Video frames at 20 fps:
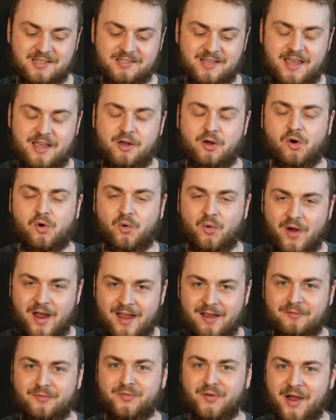is a
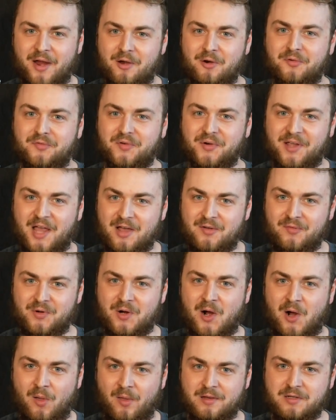great fighter for Kevin
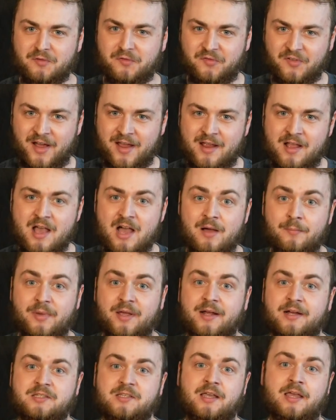Holland to fight
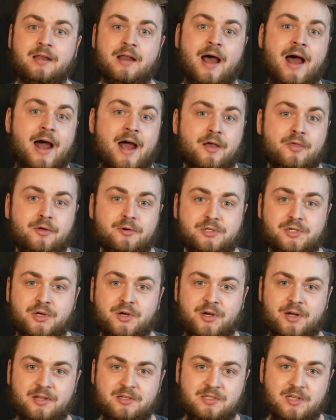because it can either
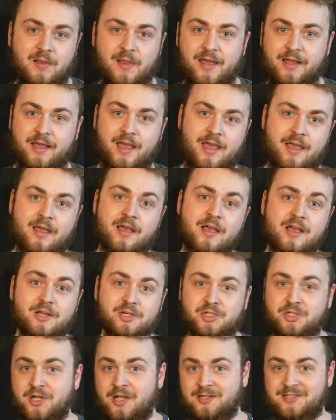turn into like a
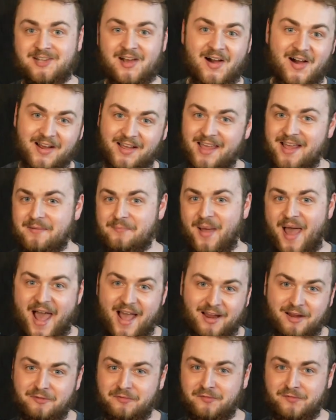shit-talking
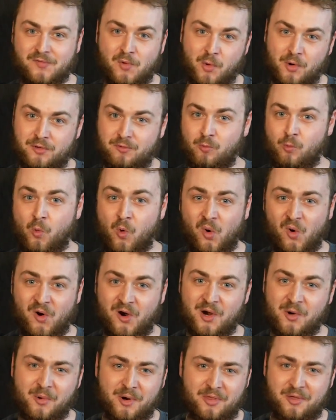back and forth
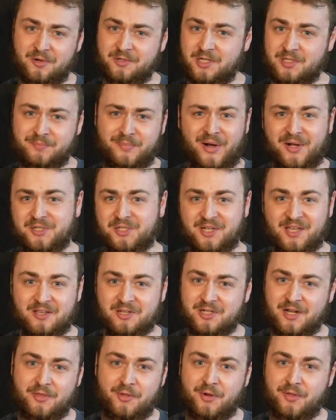war where they're just punching
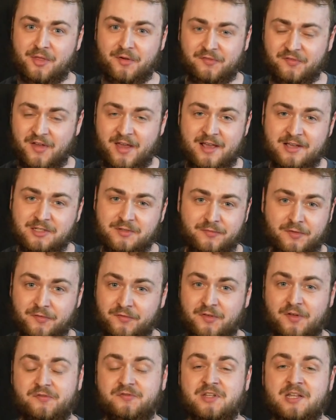each other in the face for
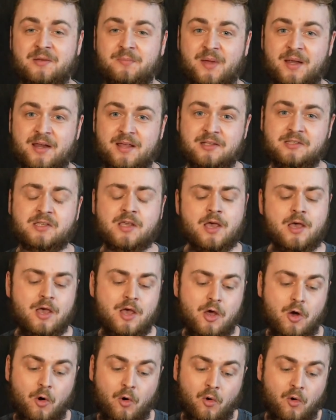15 minutes,
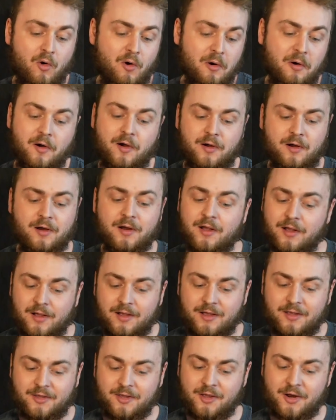or
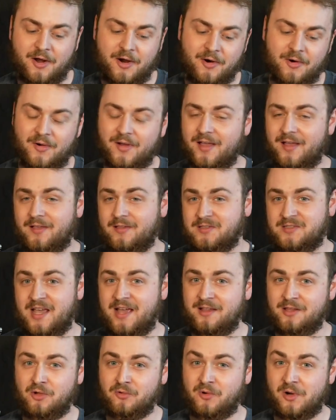
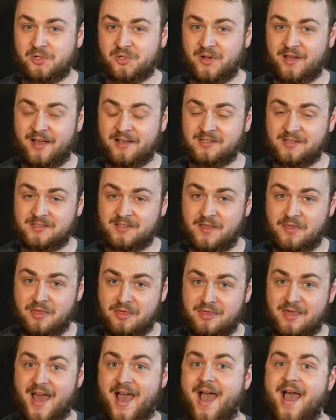Daniel Rodriguez
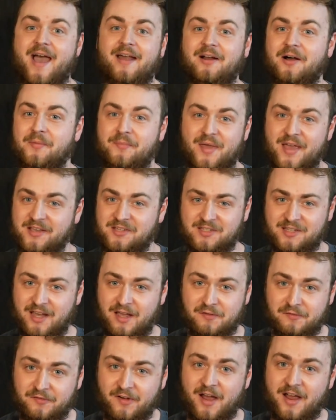isn't that amazing
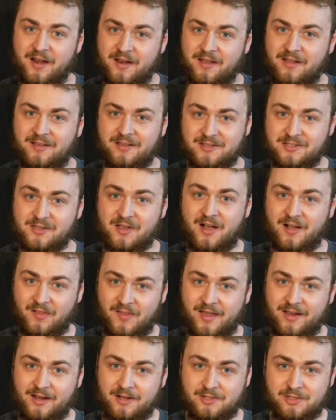at fighting. He's not
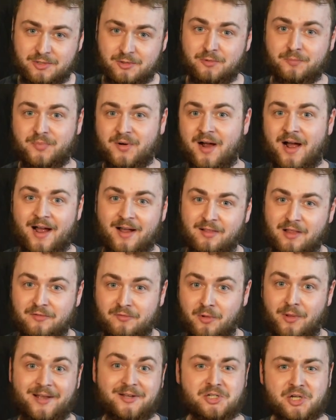like a super high
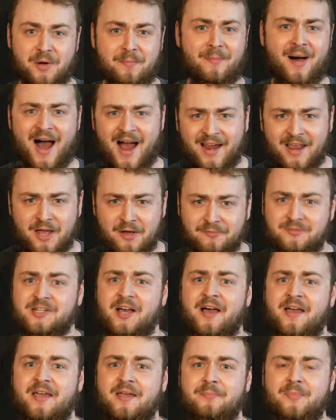level like Chimaev
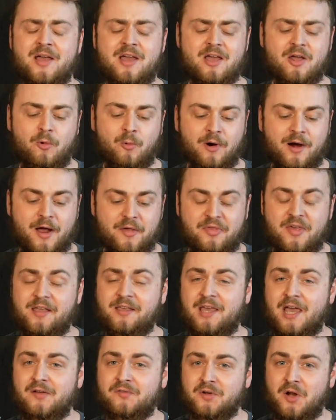type, where I think
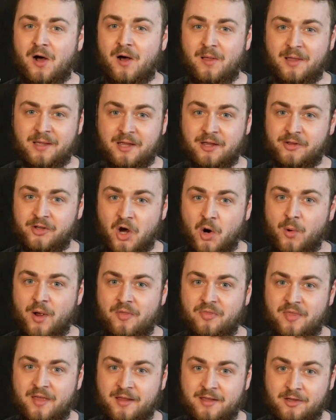Kevin Holland can go
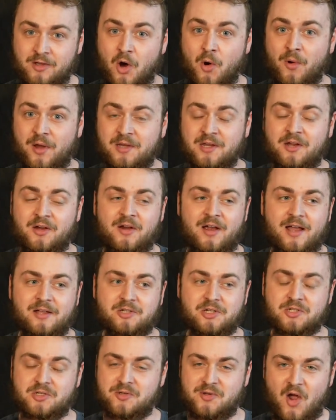in here and
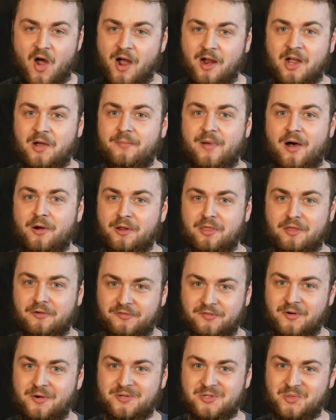just knock him out in the
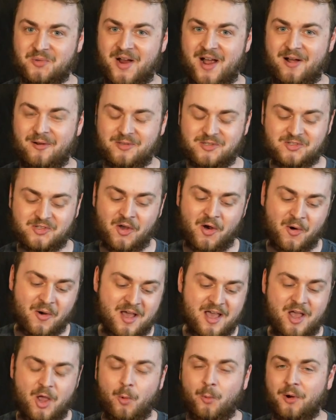first round. So
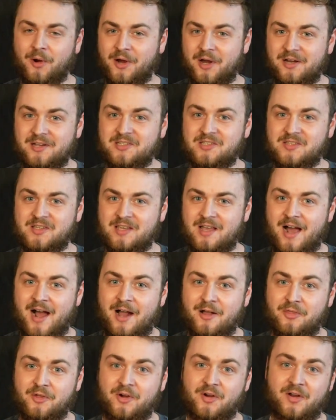we're going to see
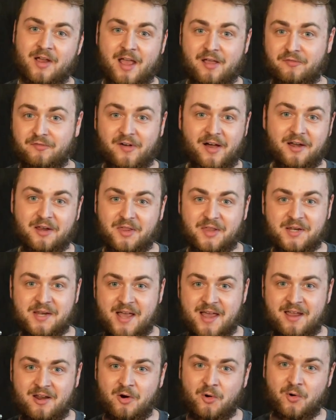either a fight of the
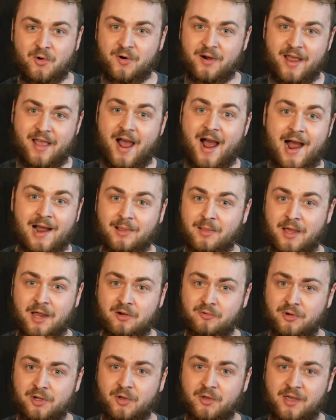night or a
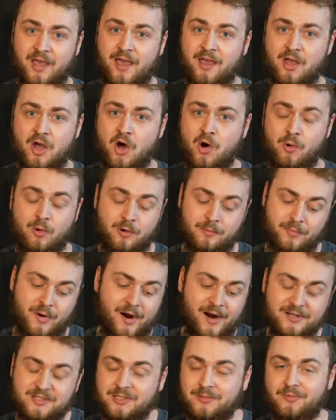highlight reel KO or
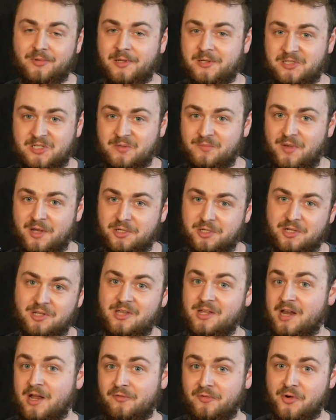possibly a submission.
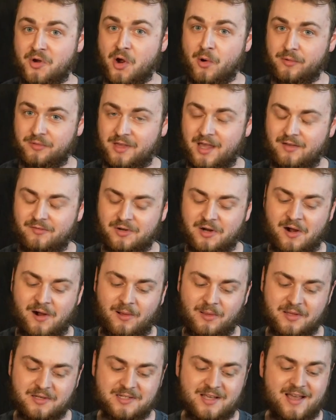You never know with Kevin
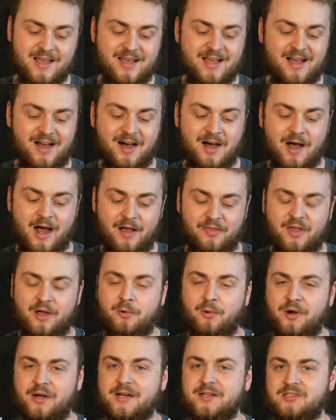Holland. I think
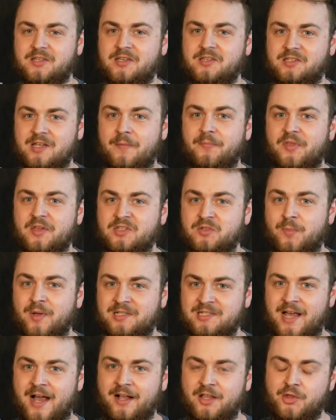we're going to see something
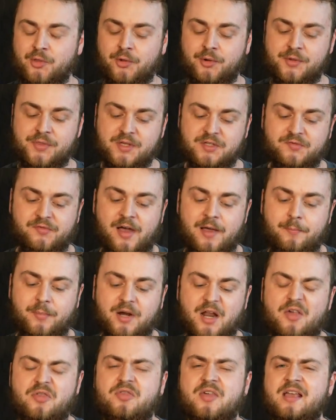spectacular in this fight,
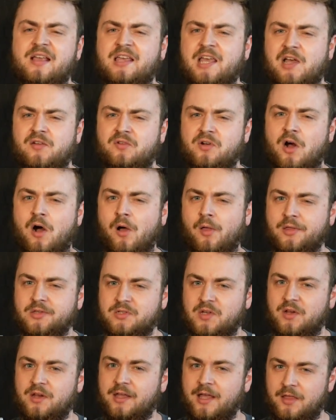but I think Kevin Holland's
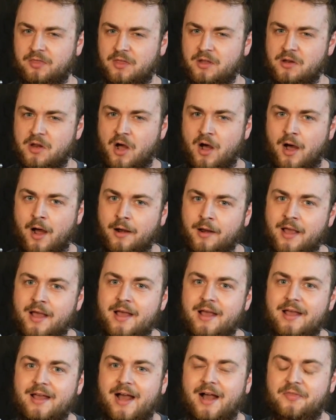going to get the nod
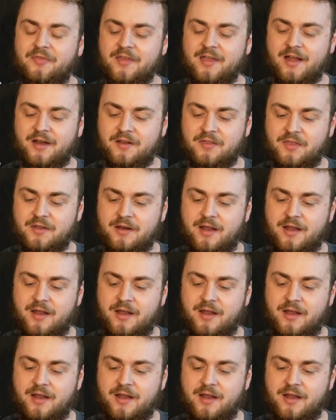at the end of the